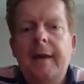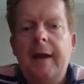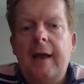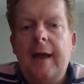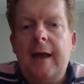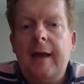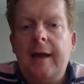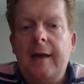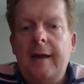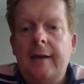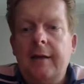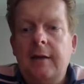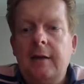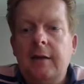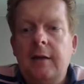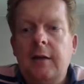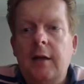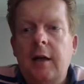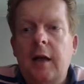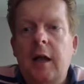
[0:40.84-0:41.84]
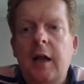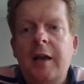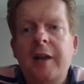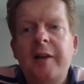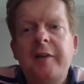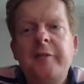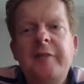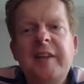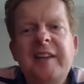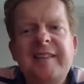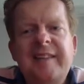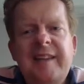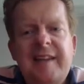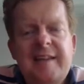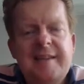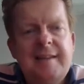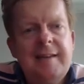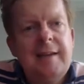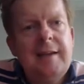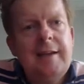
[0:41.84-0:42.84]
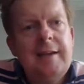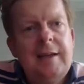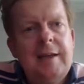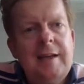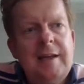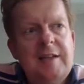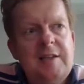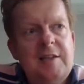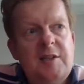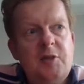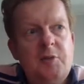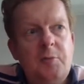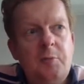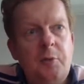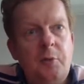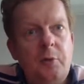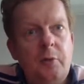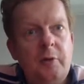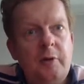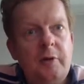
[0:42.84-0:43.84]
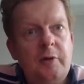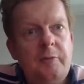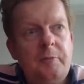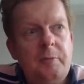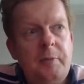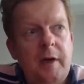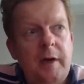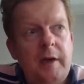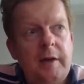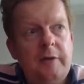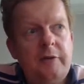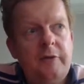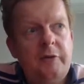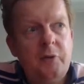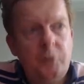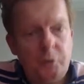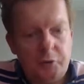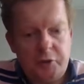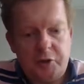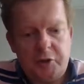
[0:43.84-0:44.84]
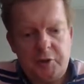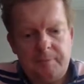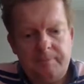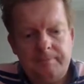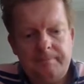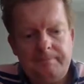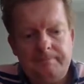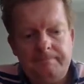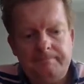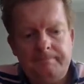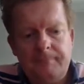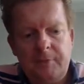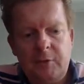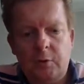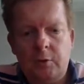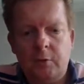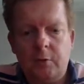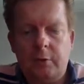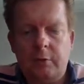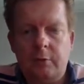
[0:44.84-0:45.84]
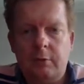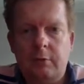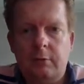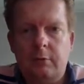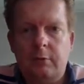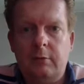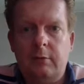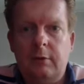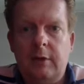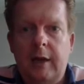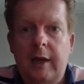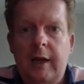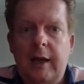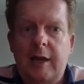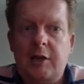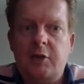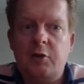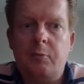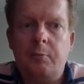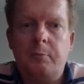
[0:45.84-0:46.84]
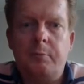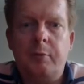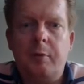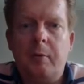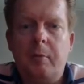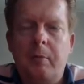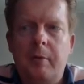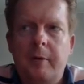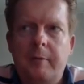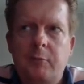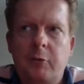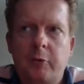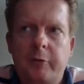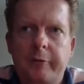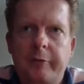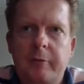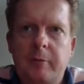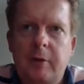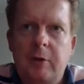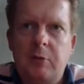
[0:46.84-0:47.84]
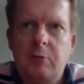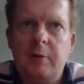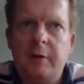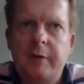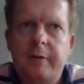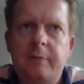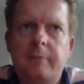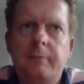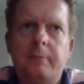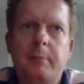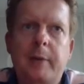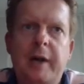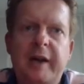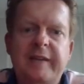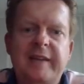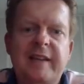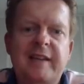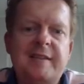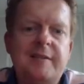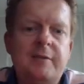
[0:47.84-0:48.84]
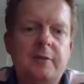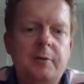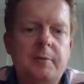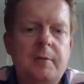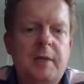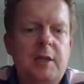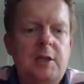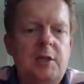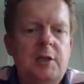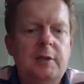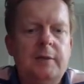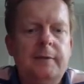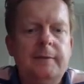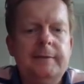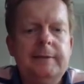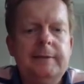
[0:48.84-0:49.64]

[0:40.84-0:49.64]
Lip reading: And a lot of that testing is supported by tools, or as you're probably more familiar with, by test automation.